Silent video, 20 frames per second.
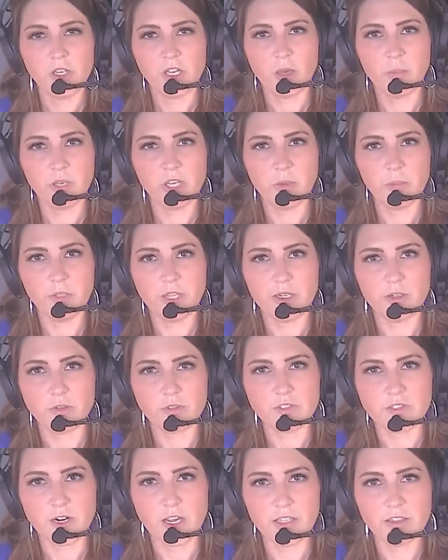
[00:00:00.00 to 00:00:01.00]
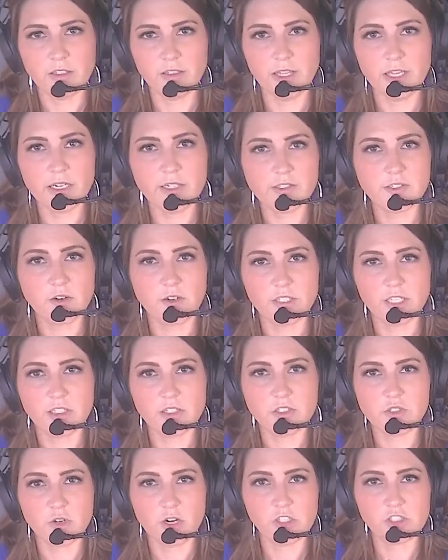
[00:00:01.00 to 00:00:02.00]
Coming up later tonight, the latest on
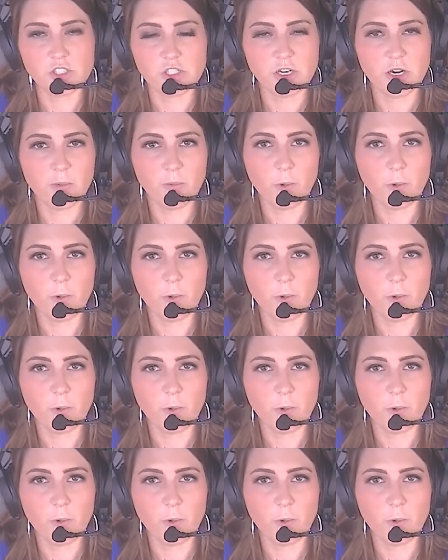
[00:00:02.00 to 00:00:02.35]
construction